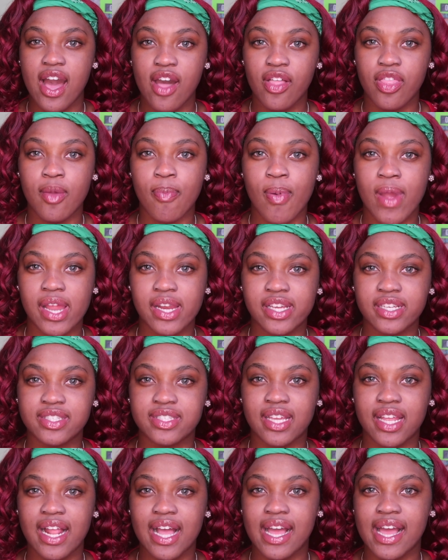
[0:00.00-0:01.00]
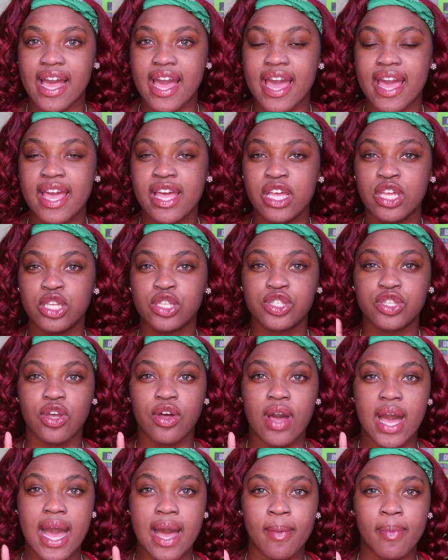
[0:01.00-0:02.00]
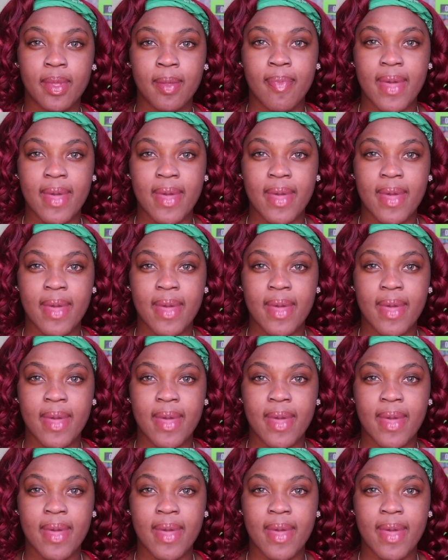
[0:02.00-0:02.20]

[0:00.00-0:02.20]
other products that I got. So I'll be